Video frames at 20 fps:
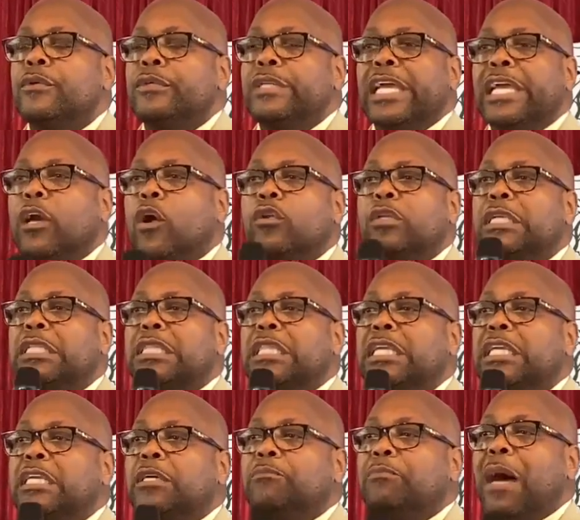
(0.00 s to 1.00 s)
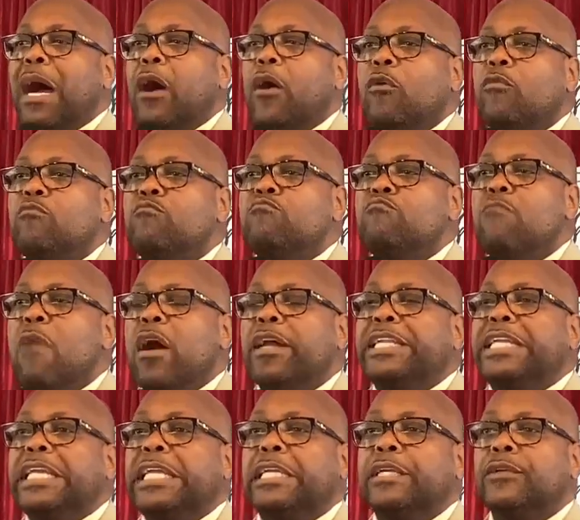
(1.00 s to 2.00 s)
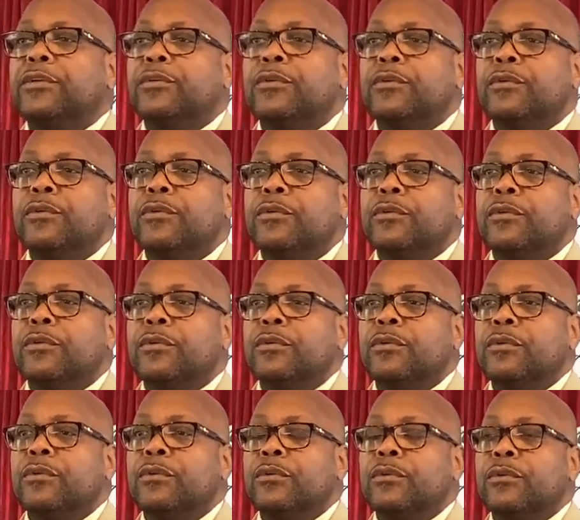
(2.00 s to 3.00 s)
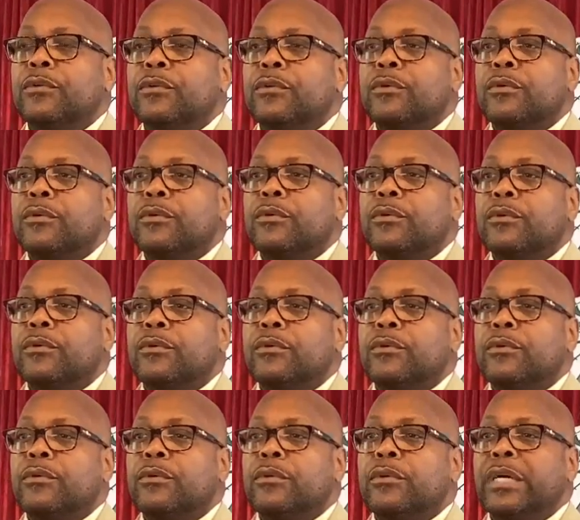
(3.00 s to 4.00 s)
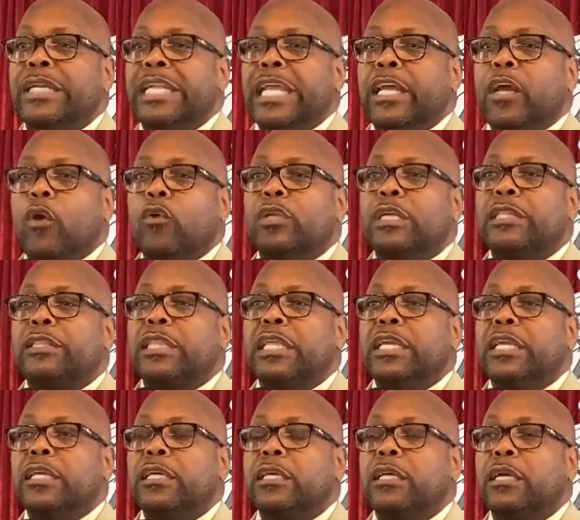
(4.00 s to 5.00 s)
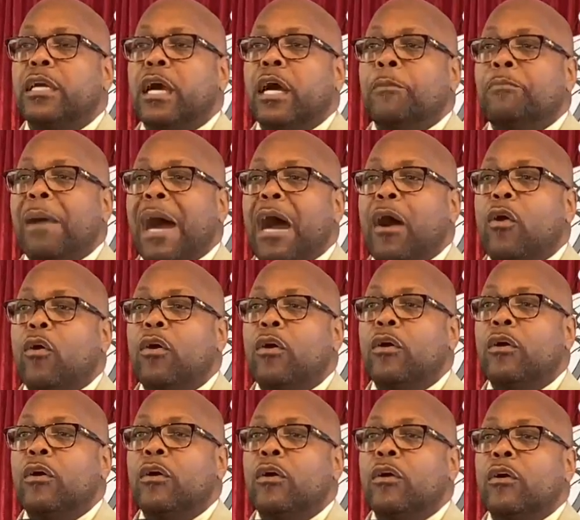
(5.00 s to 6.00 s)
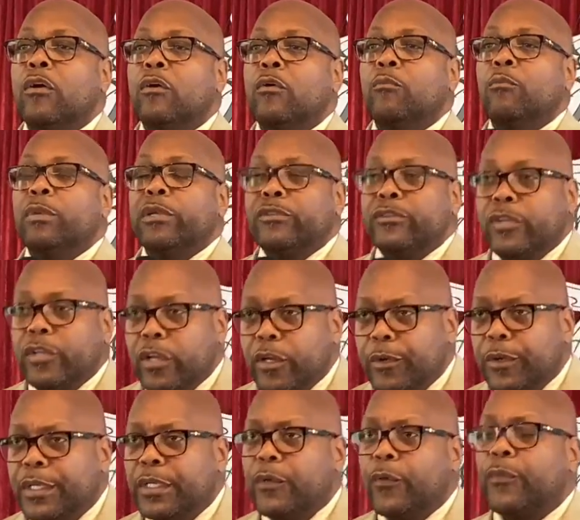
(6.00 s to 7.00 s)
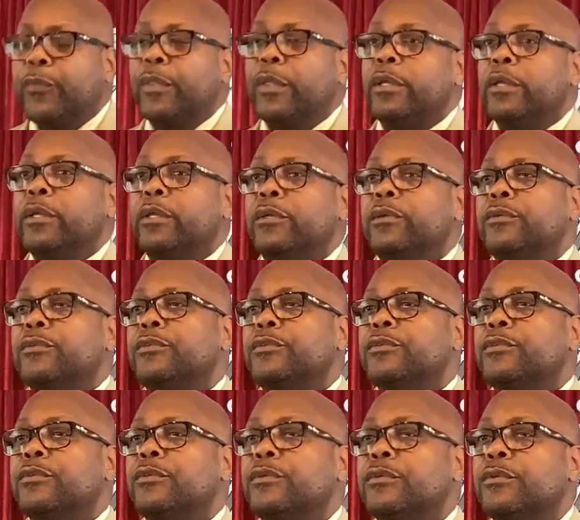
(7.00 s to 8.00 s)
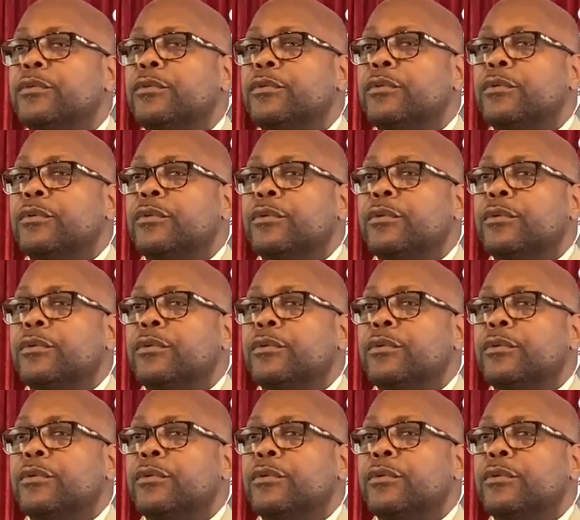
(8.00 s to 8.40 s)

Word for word: They only think about money. Yes, that's right. And they only think about material things. Uh-huh.